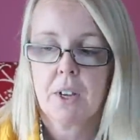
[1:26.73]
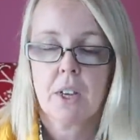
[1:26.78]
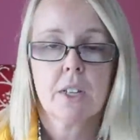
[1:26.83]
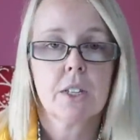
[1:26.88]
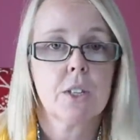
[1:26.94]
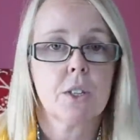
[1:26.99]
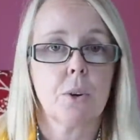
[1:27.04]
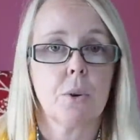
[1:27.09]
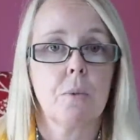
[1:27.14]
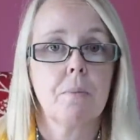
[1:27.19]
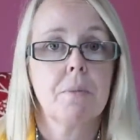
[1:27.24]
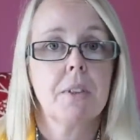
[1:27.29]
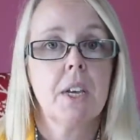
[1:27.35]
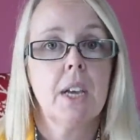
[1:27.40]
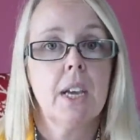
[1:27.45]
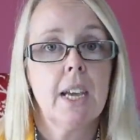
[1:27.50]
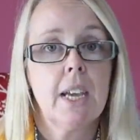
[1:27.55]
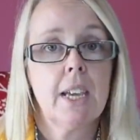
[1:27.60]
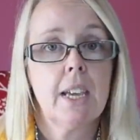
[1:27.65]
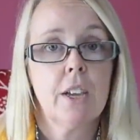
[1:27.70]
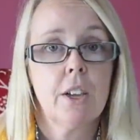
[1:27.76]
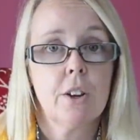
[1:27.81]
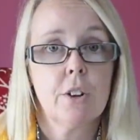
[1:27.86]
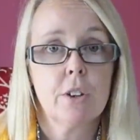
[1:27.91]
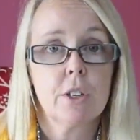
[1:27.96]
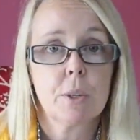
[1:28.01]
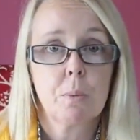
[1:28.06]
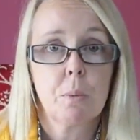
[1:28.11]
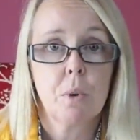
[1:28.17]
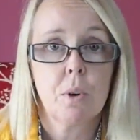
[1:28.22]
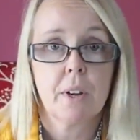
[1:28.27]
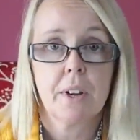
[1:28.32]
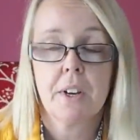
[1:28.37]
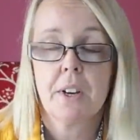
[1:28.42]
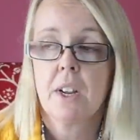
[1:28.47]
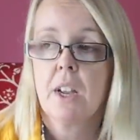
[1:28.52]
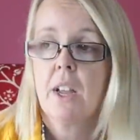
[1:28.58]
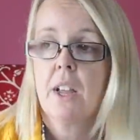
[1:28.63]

So here's one